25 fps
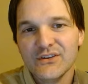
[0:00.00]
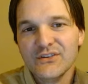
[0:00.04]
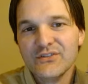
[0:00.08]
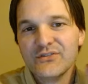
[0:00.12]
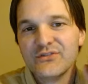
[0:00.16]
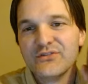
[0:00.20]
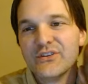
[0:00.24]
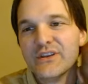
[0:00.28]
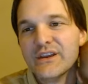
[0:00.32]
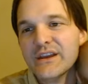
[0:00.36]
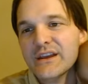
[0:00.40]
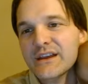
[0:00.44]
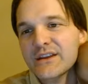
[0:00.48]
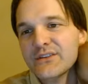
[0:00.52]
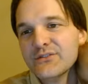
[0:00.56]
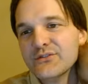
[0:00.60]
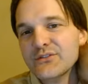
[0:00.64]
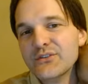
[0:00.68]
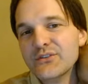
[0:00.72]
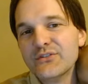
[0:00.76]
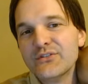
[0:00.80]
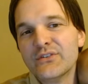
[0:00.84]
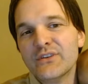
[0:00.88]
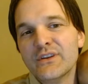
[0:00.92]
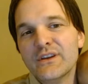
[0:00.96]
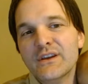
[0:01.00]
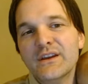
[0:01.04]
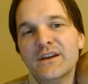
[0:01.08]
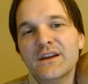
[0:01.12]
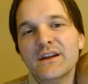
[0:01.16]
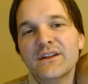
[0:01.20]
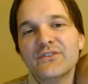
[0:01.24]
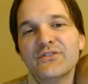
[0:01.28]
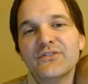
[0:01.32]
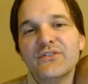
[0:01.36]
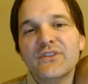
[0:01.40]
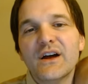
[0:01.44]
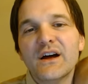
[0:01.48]
these things, it's,
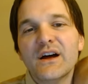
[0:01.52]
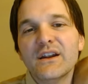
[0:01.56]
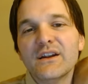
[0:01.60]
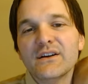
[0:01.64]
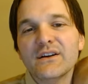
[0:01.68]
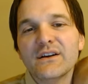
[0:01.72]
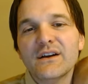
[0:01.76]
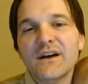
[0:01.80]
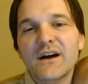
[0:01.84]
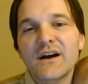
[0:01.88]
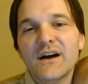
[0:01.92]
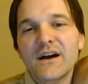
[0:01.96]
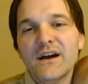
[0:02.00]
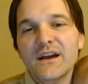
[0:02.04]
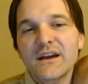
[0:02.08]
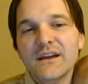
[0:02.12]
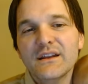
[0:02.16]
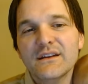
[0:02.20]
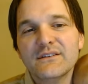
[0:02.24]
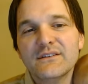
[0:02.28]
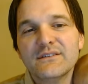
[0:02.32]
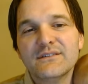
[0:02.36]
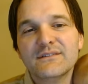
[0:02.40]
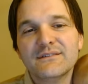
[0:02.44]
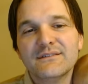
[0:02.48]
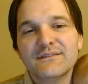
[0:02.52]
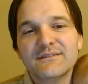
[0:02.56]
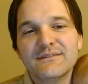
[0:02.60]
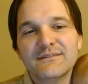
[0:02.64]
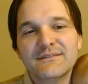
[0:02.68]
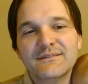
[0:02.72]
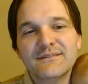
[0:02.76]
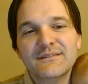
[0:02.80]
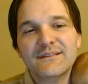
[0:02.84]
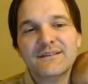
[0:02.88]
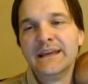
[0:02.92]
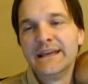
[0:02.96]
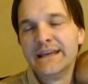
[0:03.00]
it's not unkind
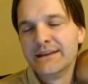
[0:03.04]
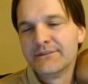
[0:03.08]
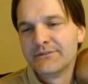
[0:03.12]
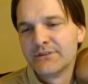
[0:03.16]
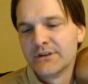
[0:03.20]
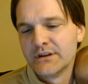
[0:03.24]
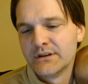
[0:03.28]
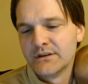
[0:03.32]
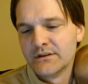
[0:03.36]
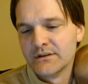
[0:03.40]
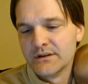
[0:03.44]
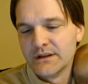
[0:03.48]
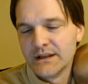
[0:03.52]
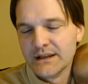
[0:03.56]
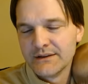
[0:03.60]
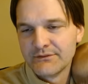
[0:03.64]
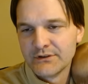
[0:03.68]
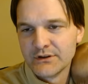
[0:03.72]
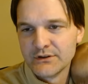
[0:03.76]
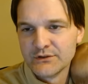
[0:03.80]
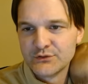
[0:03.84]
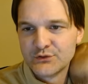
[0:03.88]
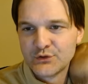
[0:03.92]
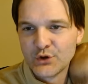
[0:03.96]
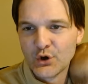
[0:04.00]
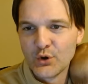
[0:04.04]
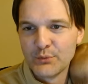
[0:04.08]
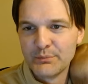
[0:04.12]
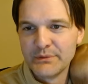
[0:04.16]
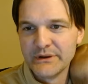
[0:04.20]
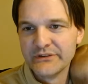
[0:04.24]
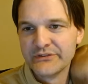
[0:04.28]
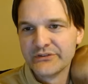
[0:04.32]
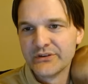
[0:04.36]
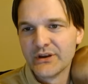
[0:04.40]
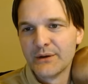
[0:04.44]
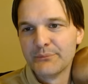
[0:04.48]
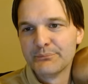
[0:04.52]
even even Toby
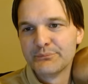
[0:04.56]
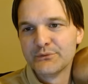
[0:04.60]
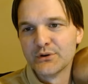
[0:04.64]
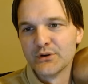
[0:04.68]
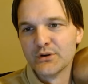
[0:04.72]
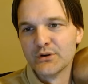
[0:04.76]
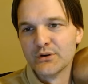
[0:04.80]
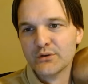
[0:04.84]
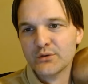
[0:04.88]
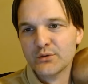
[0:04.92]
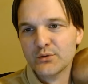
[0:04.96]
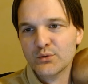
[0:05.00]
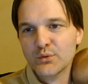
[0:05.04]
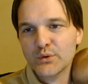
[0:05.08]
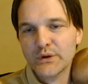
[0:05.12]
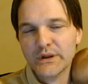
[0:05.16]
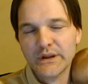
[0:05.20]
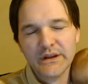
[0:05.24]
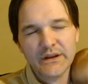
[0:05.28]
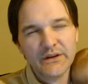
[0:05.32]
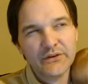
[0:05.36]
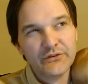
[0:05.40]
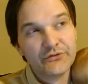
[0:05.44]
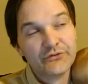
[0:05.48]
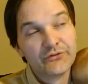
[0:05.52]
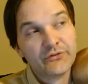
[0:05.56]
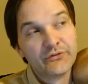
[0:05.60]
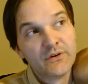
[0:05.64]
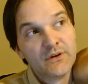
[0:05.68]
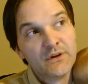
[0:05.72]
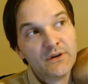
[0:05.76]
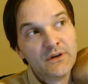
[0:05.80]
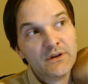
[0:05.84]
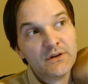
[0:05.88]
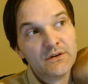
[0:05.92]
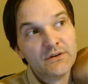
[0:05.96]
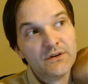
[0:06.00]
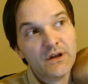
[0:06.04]
Sumter, who is
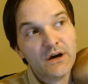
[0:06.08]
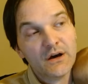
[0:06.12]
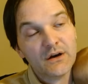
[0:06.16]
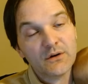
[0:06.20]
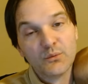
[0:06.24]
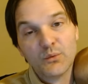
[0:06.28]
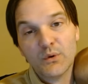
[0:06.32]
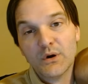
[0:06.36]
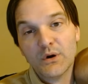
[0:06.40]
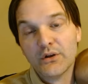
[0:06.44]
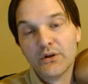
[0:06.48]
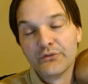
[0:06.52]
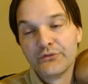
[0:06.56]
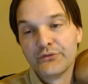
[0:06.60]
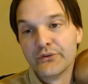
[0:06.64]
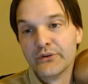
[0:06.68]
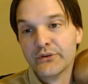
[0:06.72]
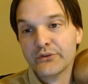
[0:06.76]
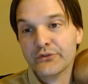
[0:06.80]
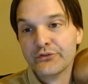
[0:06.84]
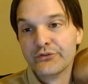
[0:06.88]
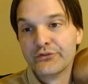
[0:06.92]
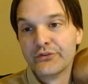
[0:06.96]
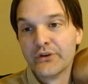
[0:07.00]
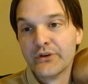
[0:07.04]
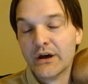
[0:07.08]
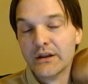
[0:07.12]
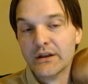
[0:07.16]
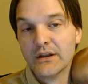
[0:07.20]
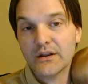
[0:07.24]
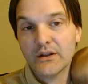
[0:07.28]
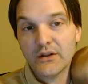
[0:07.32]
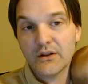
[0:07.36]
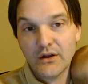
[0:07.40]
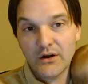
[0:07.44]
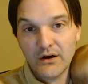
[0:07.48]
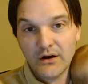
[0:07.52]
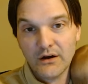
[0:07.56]
Doug Wilson's
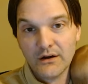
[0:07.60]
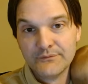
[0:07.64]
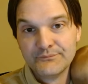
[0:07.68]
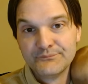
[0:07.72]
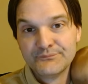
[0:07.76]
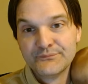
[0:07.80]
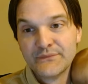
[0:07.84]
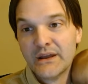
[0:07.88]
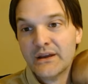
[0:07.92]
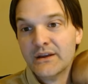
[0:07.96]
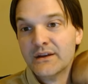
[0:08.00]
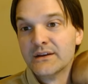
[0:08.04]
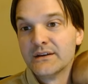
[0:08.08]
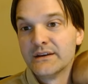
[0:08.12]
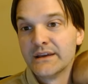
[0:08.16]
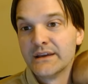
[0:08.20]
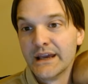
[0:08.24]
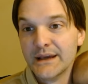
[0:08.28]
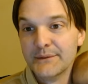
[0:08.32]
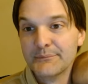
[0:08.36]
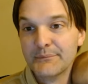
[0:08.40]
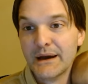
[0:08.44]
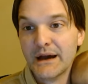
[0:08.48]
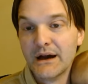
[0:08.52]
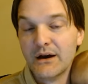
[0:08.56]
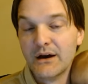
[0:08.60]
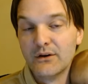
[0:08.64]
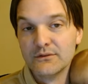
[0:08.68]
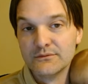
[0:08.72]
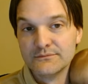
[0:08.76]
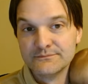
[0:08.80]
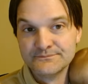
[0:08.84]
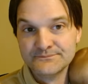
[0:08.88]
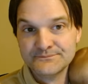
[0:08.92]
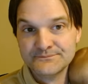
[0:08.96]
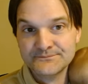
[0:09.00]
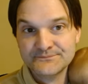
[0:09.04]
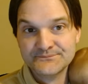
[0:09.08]
son-in-law, came
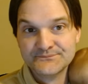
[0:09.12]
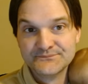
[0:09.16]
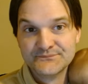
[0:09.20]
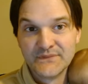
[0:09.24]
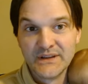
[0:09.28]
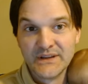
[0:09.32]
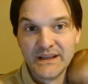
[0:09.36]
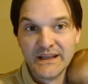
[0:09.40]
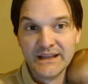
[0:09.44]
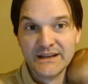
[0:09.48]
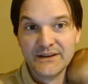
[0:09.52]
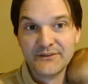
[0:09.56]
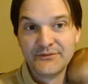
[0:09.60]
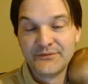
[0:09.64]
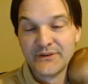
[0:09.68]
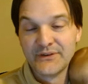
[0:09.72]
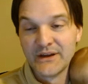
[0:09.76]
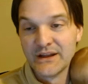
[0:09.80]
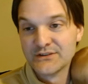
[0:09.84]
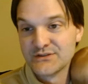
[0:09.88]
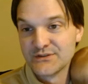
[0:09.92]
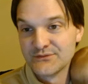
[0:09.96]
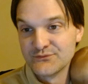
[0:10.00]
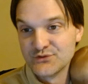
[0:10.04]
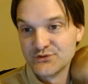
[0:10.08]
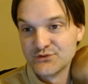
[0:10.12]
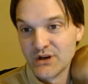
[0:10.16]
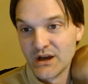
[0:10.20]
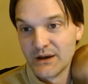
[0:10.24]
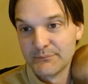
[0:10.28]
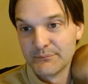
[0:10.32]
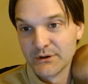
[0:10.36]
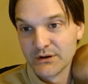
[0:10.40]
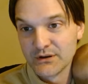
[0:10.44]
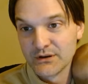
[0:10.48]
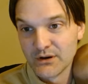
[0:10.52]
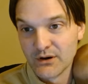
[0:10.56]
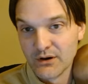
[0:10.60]
out in defense of John
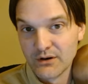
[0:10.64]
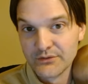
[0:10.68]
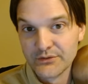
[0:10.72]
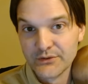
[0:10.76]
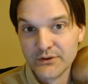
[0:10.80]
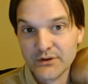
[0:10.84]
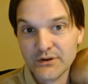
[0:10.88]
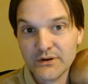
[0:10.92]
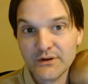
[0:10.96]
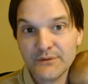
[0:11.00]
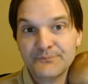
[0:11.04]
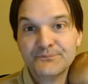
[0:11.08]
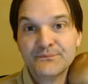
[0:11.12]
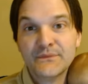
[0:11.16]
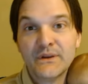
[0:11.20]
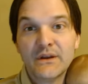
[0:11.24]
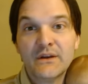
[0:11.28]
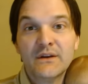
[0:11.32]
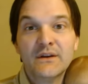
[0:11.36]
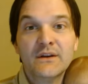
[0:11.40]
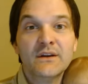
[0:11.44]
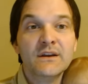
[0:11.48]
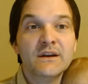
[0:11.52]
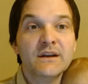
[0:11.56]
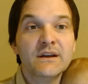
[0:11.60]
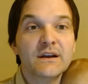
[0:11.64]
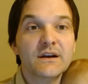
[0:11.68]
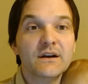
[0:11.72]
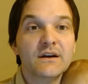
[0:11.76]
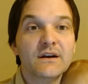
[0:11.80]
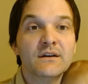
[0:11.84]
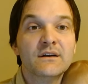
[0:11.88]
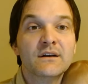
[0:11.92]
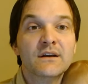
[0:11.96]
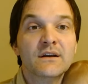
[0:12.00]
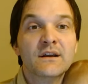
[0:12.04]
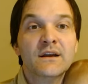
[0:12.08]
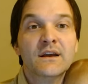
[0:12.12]
MacArthur
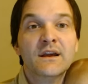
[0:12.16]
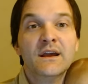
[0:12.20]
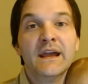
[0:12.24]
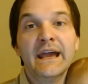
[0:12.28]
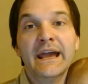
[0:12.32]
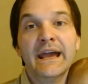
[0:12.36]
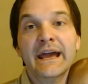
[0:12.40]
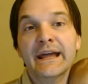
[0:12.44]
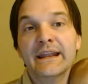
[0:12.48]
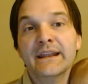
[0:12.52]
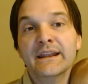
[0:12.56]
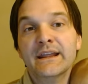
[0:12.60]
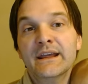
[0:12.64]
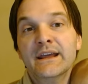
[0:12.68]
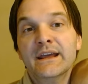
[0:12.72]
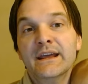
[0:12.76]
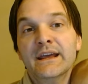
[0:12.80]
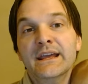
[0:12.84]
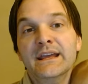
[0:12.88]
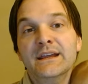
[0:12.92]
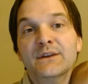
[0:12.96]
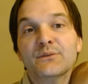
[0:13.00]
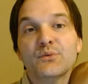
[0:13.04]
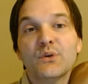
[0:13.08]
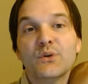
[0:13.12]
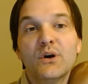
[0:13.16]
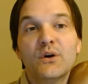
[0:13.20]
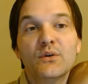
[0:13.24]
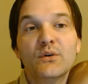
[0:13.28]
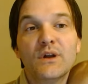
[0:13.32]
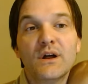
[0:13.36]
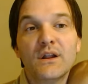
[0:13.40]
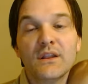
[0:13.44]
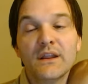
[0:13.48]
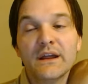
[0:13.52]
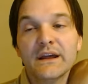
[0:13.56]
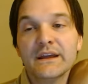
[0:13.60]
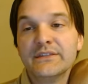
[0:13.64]
here, and he wrote
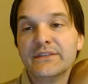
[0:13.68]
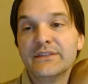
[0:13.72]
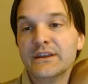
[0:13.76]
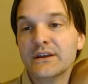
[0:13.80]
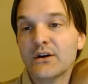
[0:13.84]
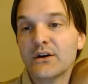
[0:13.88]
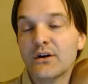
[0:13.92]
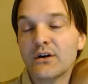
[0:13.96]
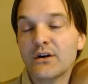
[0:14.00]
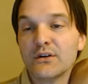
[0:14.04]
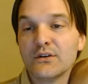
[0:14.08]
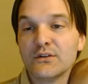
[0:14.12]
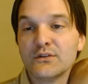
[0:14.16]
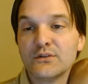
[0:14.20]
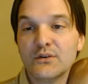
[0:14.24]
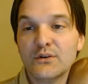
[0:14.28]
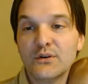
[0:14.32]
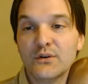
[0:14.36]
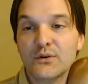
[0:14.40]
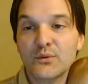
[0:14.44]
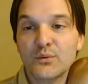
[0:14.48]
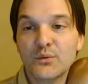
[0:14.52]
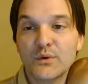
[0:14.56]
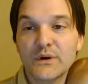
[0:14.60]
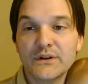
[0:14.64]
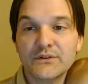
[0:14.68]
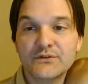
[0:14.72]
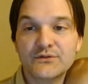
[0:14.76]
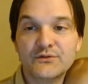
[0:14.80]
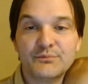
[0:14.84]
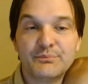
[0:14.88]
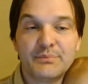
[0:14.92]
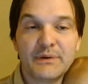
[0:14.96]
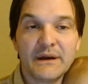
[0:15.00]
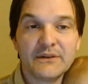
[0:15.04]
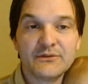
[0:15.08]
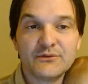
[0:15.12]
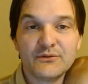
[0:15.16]
a lengthy article
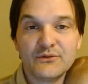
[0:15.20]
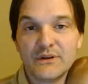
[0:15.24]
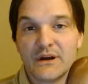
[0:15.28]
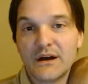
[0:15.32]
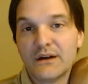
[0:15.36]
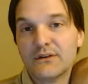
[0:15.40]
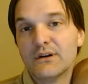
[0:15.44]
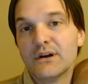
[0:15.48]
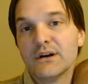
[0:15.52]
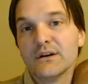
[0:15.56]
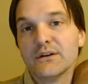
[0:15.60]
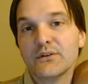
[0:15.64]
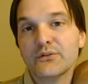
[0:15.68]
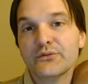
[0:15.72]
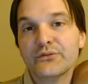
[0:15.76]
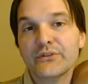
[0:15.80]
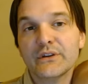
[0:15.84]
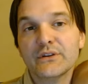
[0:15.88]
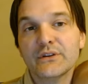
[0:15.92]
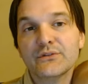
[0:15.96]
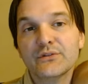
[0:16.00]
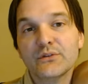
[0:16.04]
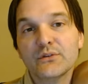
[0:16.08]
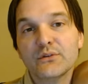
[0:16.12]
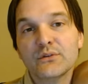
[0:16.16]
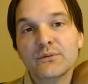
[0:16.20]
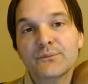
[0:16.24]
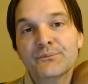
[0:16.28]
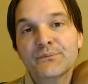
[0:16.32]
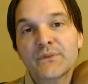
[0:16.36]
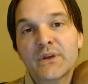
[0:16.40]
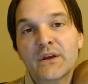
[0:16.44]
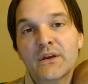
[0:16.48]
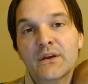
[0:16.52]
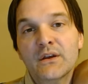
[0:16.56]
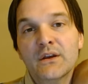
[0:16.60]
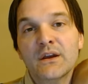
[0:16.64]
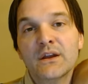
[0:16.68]
which Pastor Dalrod goes into
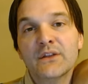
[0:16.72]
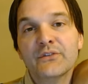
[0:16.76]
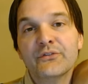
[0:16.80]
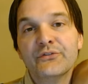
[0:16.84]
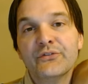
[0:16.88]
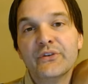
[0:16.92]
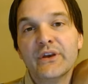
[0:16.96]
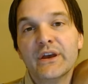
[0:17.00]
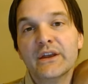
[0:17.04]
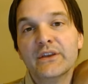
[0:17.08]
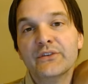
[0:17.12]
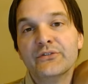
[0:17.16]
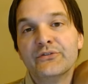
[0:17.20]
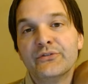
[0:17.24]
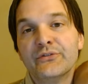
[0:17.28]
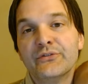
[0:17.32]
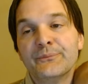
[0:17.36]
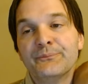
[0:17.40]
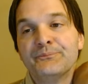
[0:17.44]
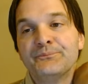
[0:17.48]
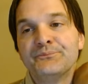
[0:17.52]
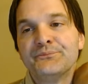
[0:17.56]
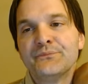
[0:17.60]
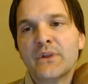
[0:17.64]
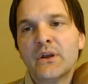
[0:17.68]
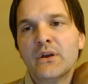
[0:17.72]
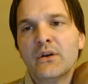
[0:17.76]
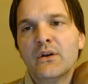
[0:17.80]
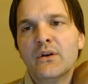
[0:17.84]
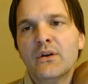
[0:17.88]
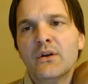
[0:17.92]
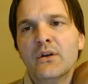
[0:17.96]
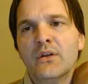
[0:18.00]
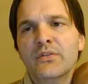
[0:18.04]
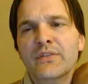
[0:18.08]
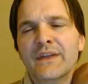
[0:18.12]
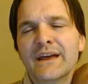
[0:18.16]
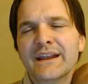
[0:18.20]
and says
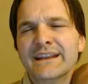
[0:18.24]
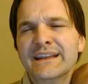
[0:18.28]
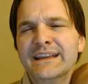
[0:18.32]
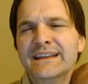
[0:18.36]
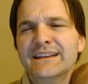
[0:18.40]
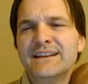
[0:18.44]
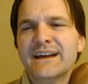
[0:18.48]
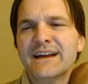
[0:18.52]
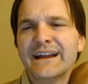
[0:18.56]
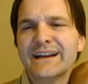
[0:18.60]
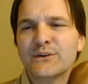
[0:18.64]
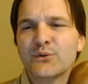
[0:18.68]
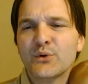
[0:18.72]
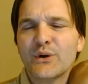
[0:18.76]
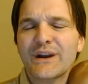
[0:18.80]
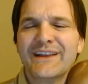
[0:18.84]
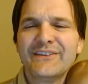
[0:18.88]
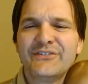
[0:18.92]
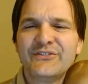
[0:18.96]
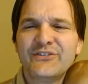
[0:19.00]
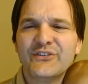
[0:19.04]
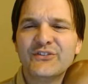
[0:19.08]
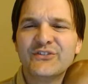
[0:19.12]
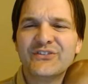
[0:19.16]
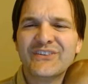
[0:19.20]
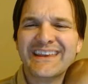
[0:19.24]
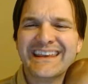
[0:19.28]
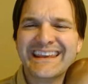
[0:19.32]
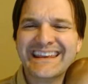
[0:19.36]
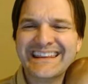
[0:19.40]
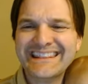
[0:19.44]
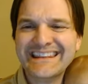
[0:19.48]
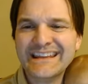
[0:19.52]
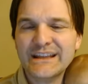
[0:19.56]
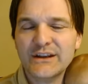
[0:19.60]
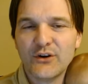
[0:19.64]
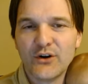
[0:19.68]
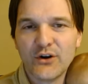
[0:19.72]
that he digresses
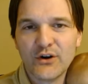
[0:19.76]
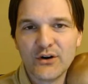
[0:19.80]
in the